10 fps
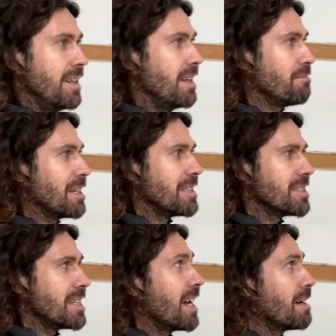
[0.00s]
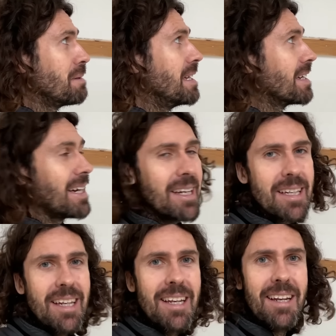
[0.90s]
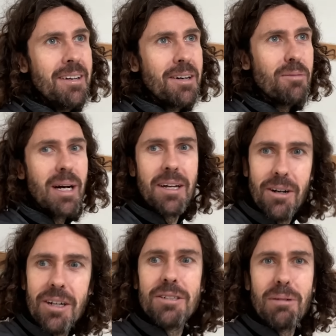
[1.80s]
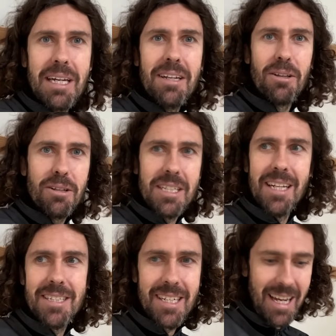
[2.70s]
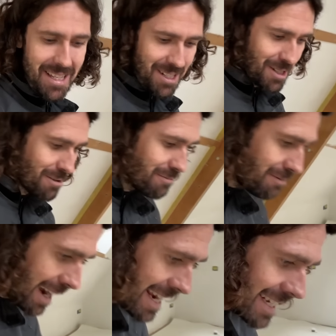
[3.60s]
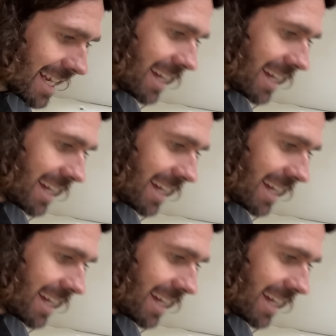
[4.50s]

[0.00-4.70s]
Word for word: and then we can start up here cutting in. Oh my gosh, we're getting a lot done today. This is great.